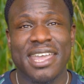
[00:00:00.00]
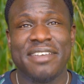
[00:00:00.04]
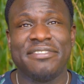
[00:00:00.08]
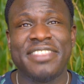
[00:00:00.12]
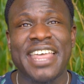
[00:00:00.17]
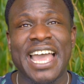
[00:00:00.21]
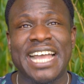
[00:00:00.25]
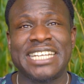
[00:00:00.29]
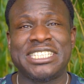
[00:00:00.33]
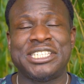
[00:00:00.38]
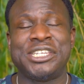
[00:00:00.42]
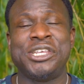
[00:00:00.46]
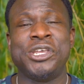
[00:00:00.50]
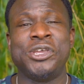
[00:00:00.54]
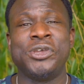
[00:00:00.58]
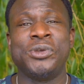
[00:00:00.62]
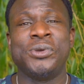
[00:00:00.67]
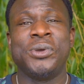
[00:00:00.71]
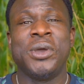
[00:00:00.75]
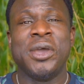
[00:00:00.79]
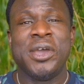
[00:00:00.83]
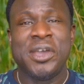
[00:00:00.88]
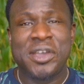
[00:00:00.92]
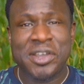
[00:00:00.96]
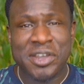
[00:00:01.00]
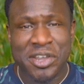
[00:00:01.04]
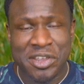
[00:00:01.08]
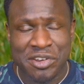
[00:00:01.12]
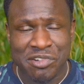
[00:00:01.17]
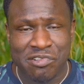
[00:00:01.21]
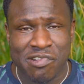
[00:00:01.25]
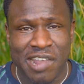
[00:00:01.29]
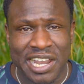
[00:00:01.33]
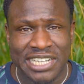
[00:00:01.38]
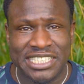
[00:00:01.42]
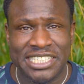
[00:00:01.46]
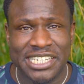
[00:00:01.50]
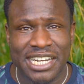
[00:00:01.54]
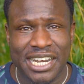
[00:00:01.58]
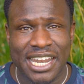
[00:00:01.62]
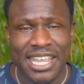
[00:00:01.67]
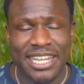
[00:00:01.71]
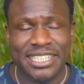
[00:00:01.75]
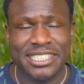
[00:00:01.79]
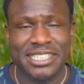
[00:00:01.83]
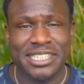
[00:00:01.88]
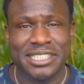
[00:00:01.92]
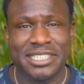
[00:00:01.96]
If that's you,
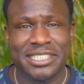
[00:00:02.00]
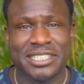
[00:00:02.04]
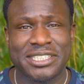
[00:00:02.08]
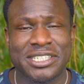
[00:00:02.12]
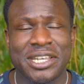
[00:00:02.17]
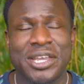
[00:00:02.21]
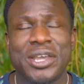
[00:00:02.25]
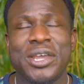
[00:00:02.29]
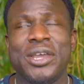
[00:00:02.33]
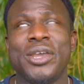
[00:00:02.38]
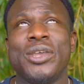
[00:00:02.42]
congratulations.